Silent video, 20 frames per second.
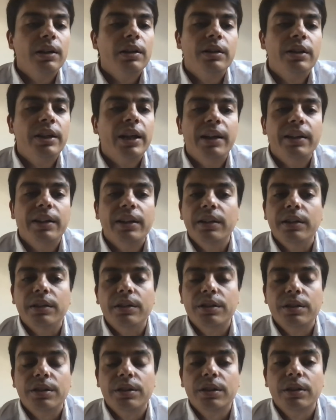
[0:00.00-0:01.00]

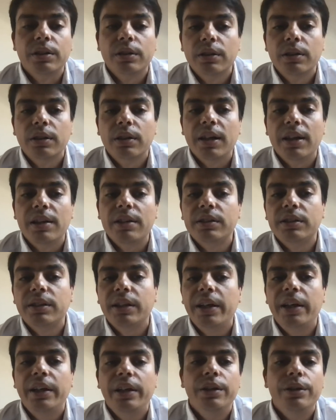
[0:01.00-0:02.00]
tenants, let's
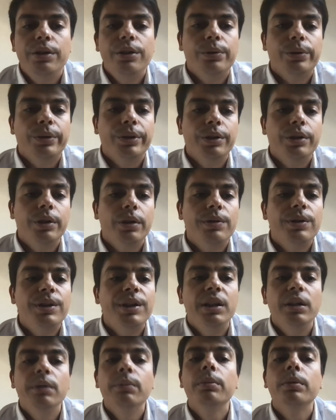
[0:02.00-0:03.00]
say, during your
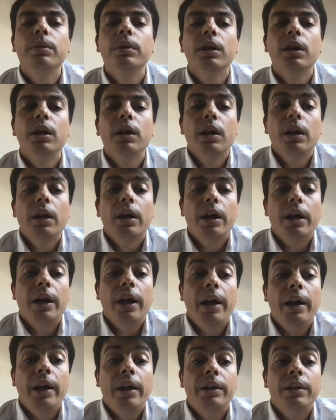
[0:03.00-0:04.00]
team.
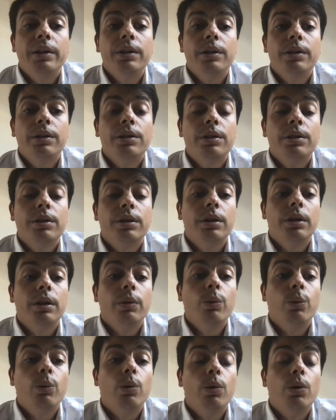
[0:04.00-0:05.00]
And
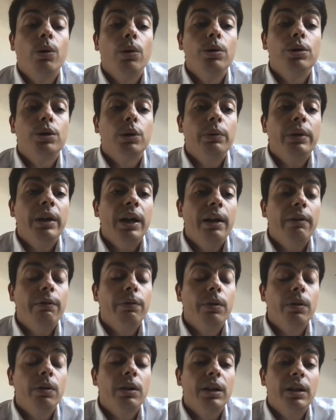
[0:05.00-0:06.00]
also we have
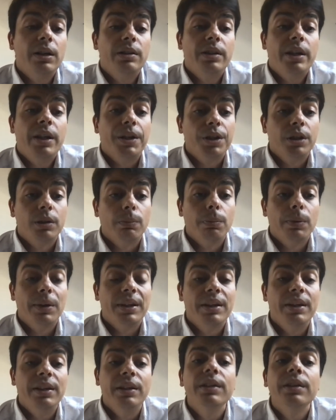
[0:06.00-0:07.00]
localization
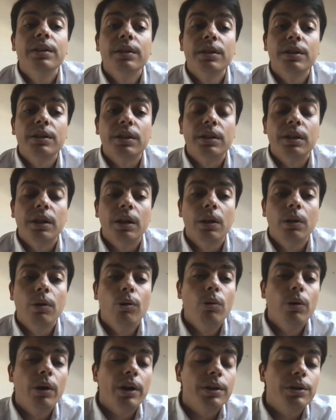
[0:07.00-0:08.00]
plugin that
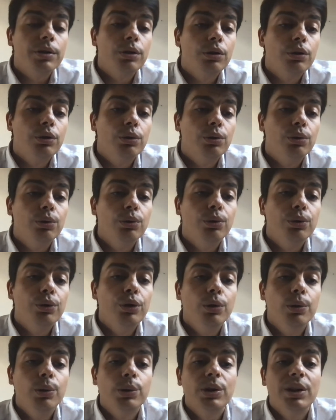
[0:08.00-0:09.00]
allow us to
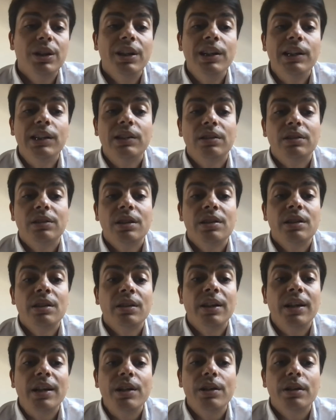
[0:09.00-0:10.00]
use
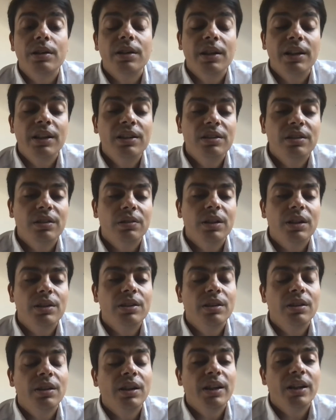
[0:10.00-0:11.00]

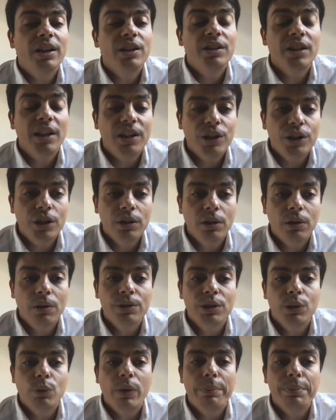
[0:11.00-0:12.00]
internationalization on
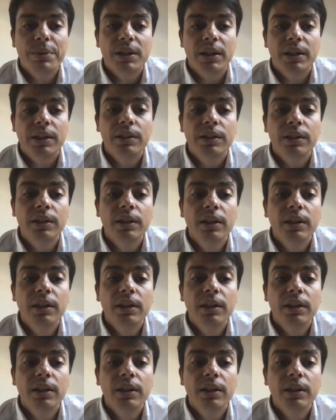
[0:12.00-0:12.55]
the website.